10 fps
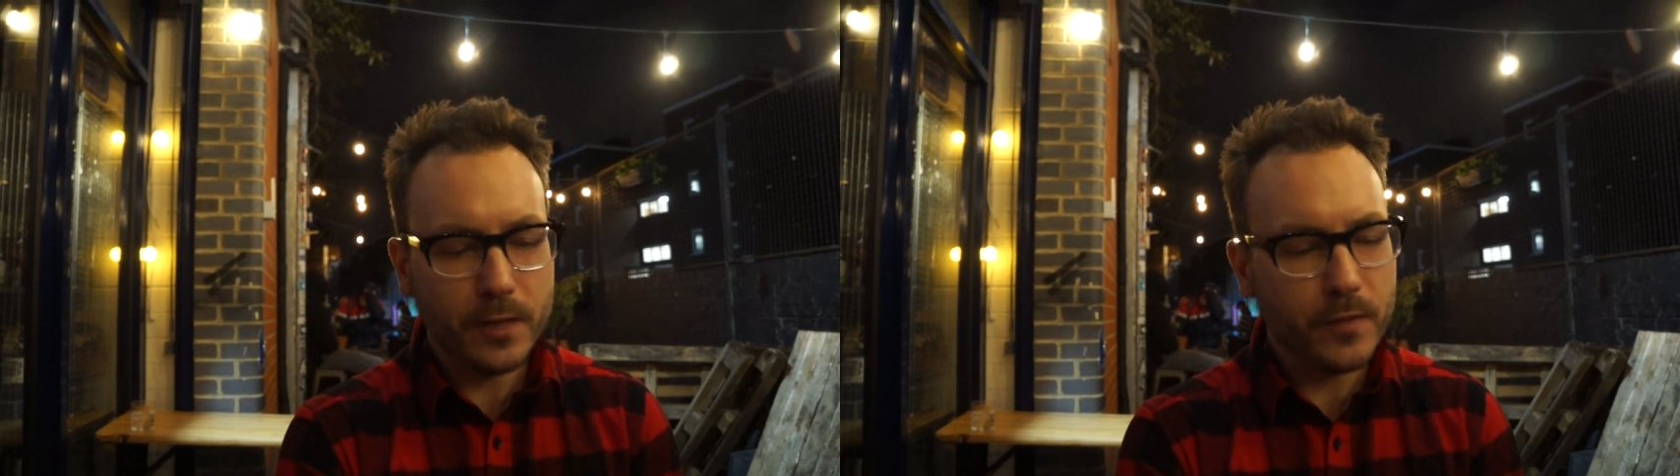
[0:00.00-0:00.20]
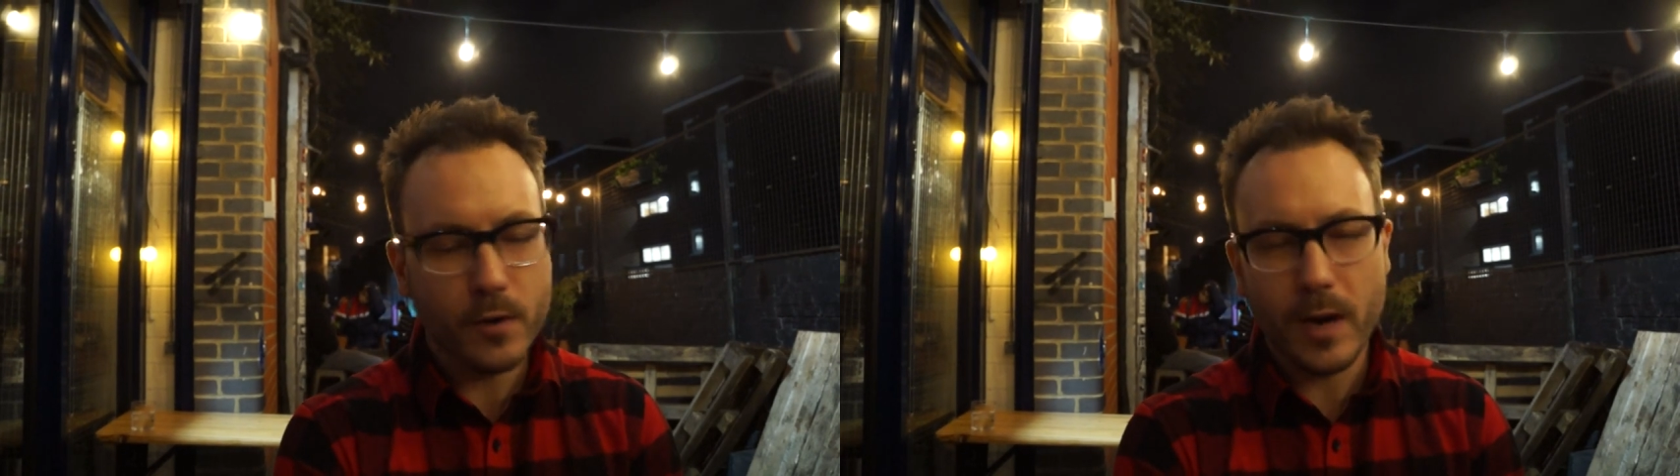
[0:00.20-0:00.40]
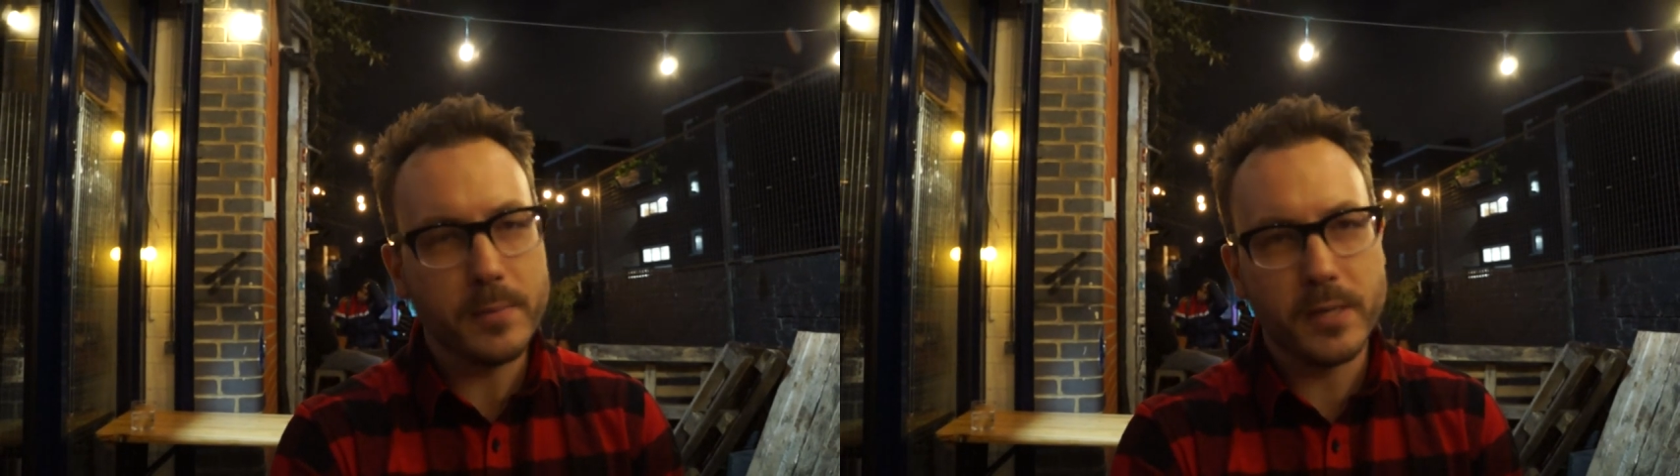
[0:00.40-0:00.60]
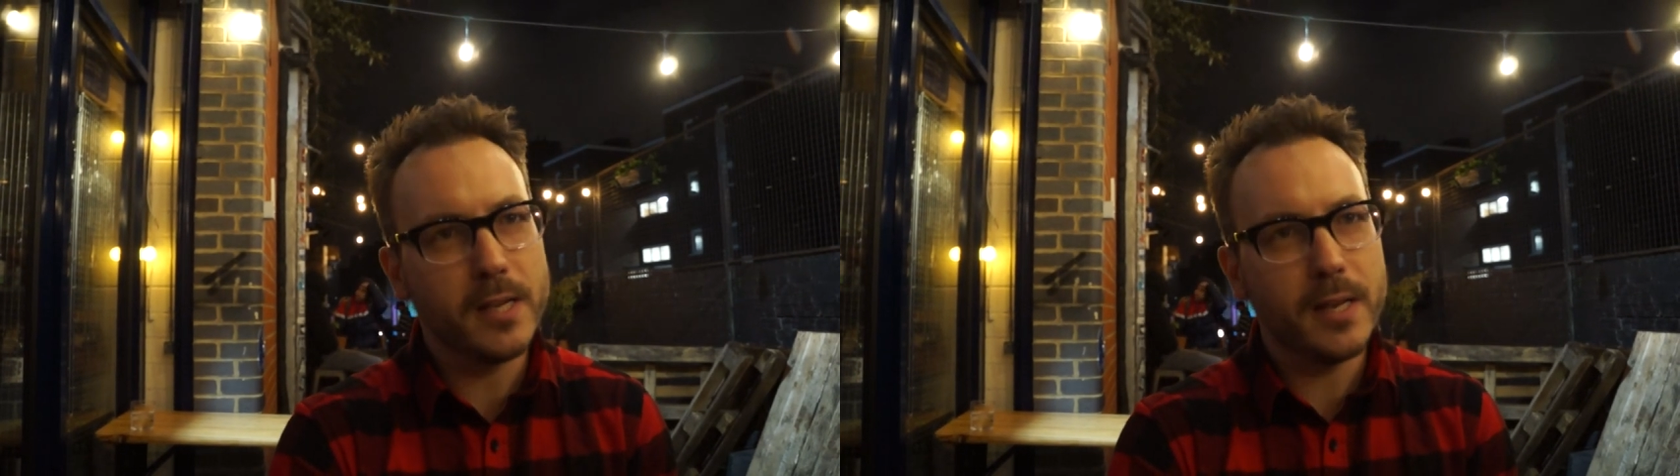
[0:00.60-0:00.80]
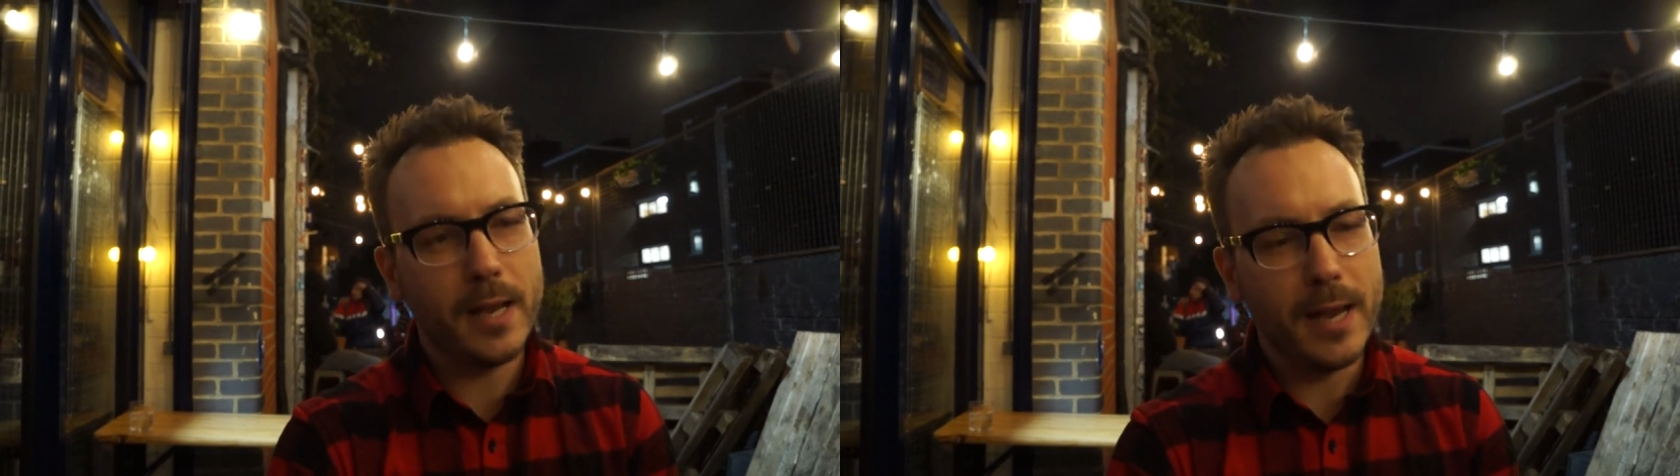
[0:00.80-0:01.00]
of the grapes
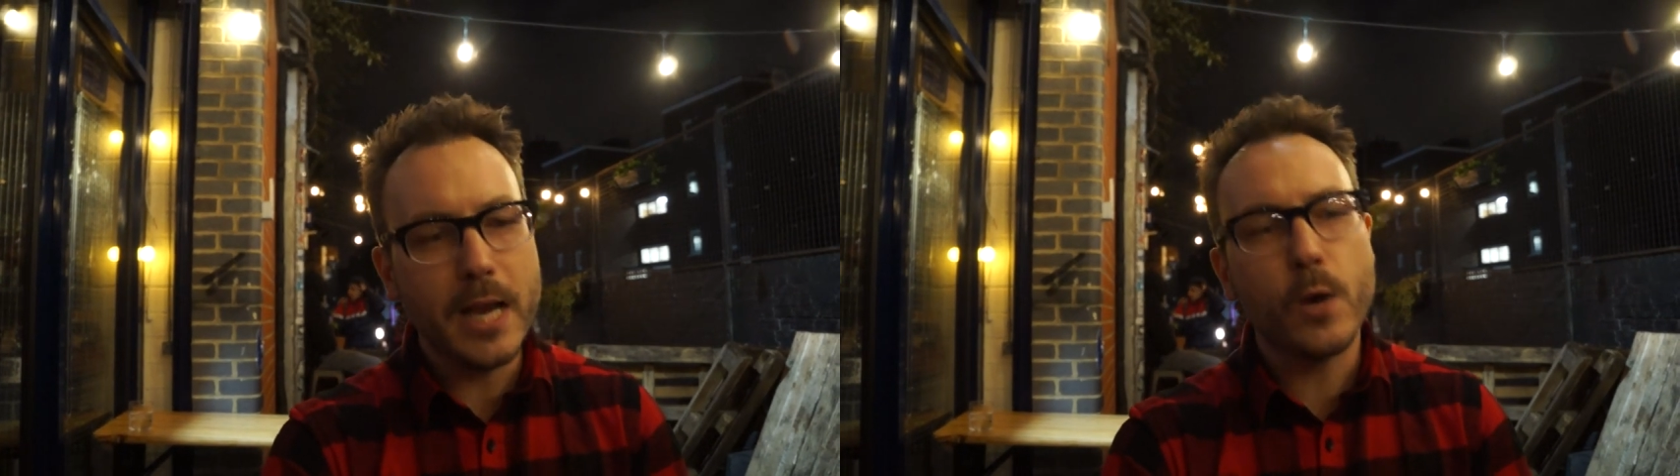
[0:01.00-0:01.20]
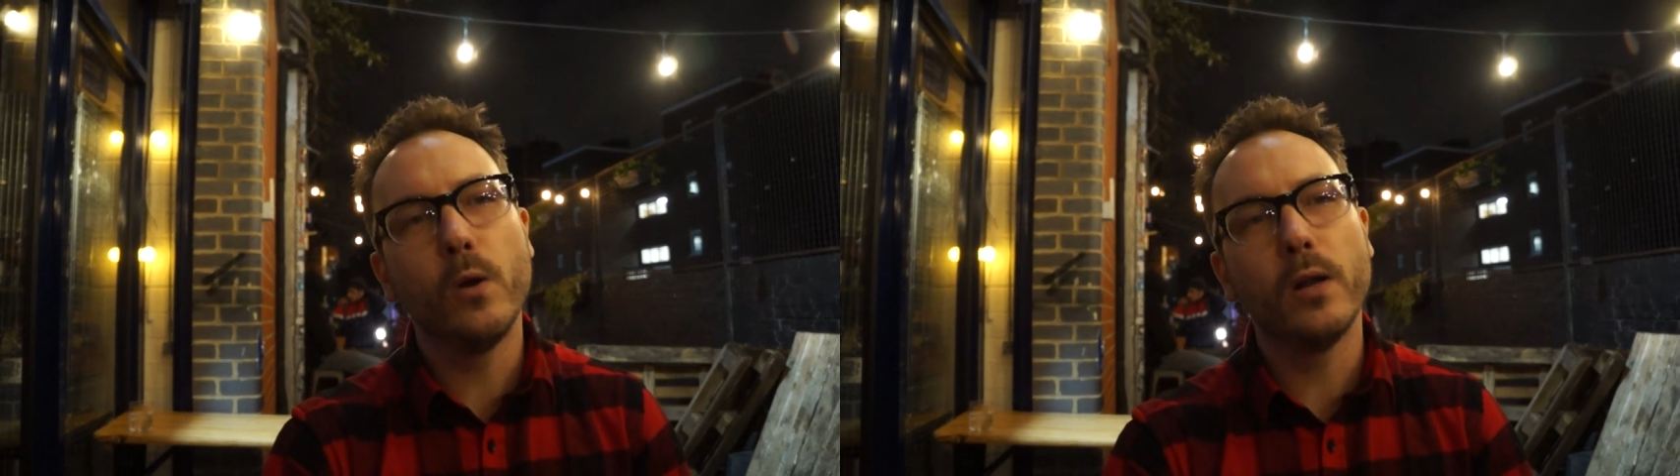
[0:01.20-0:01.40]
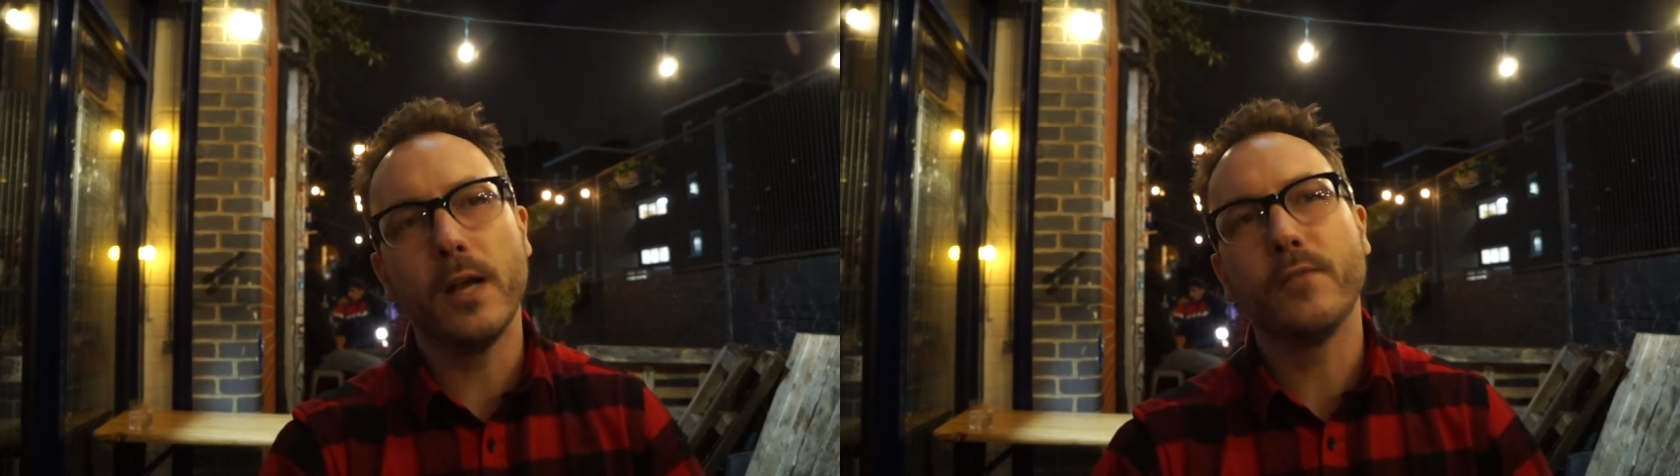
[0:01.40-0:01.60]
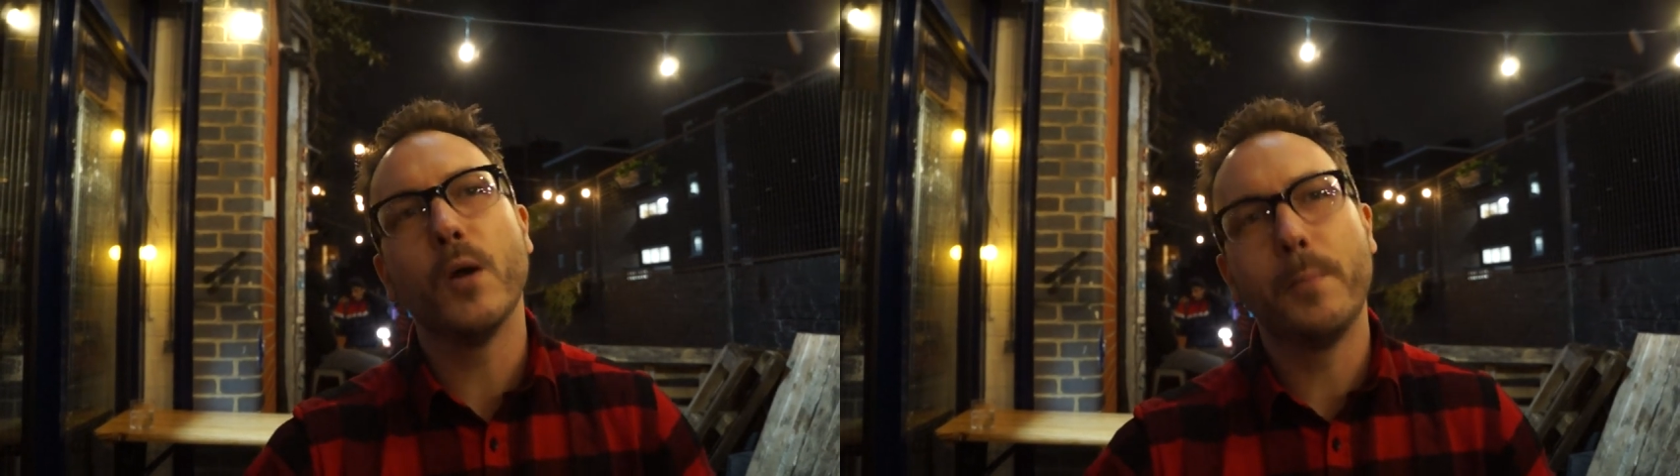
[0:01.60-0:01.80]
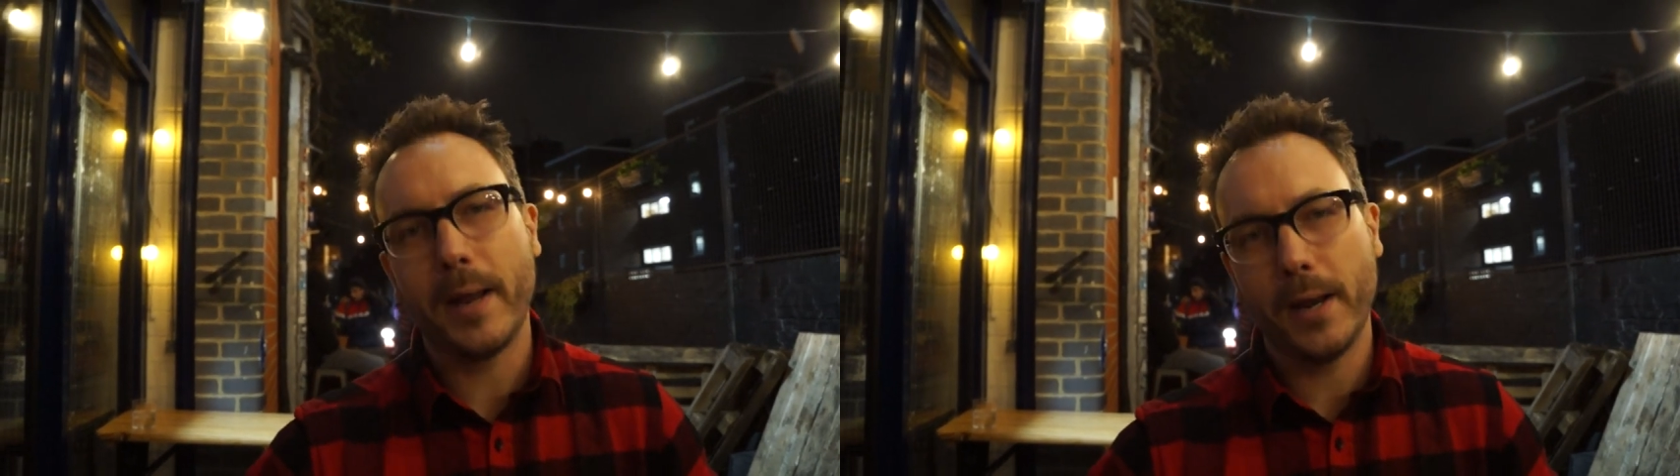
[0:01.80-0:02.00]
is equal, if
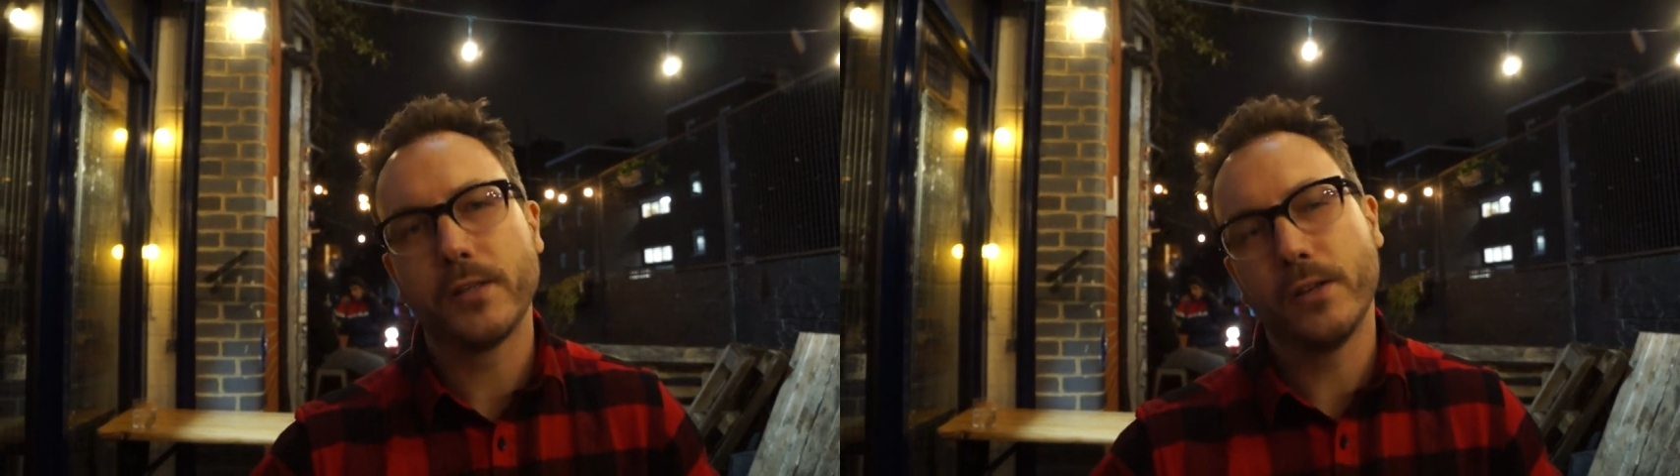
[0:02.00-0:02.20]
not better,